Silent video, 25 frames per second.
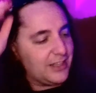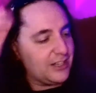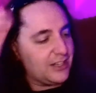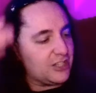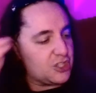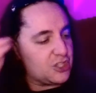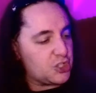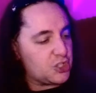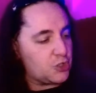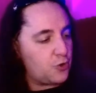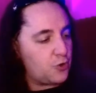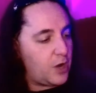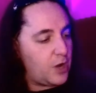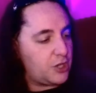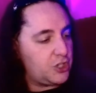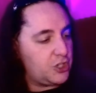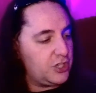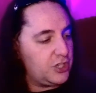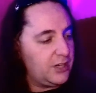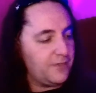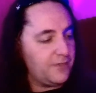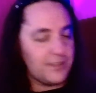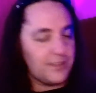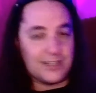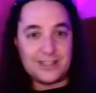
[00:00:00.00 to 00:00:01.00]

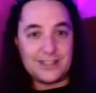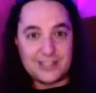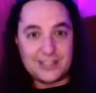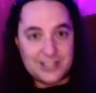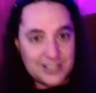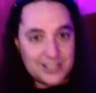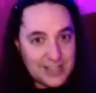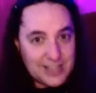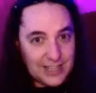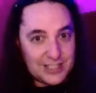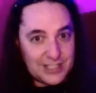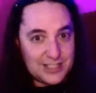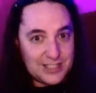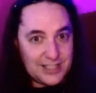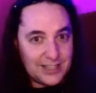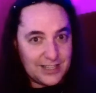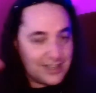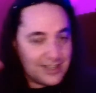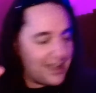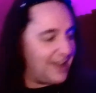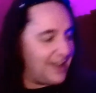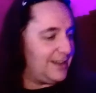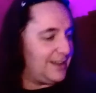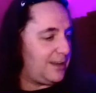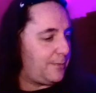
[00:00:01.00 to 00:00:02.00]
destruction of the disgusting
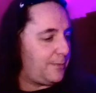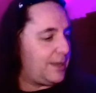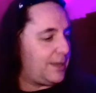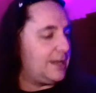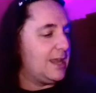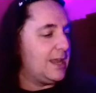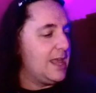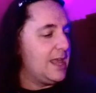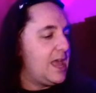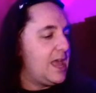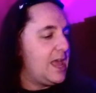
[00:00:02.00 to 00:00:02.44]
condiment.